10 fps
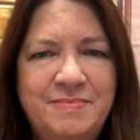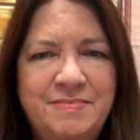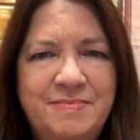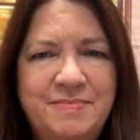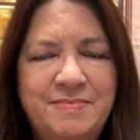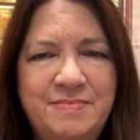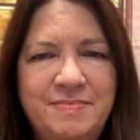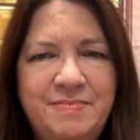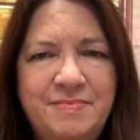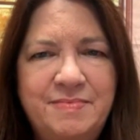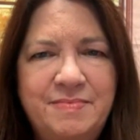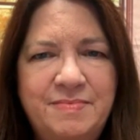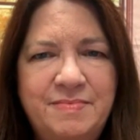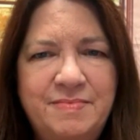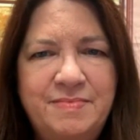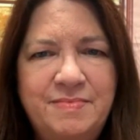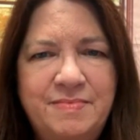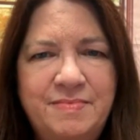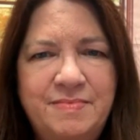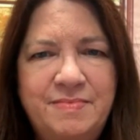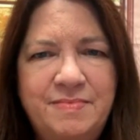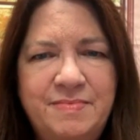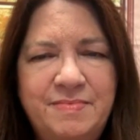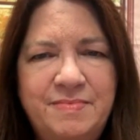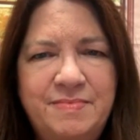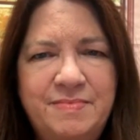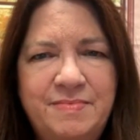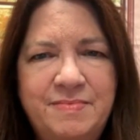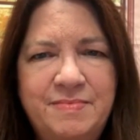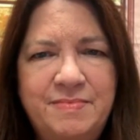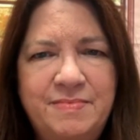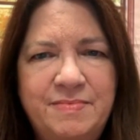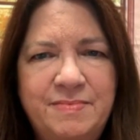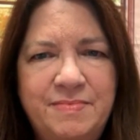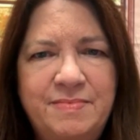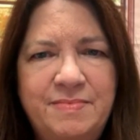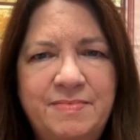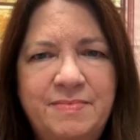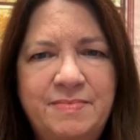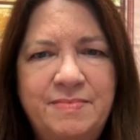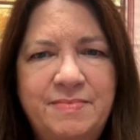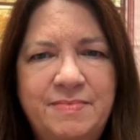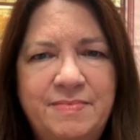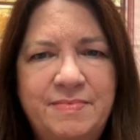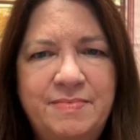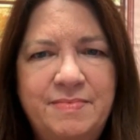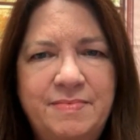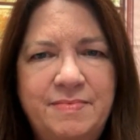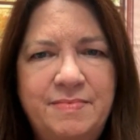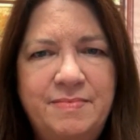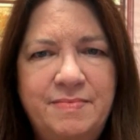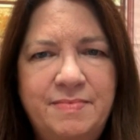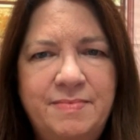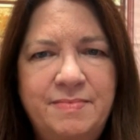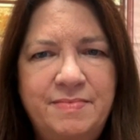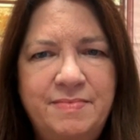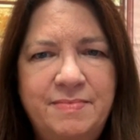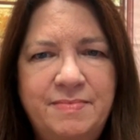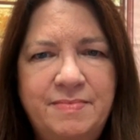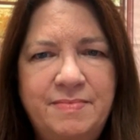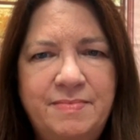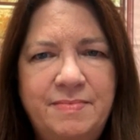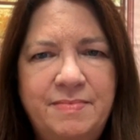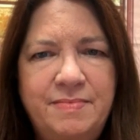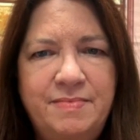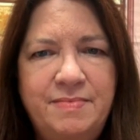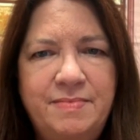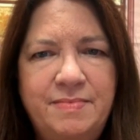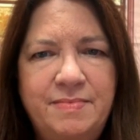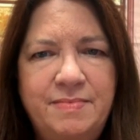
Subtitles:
[no speech]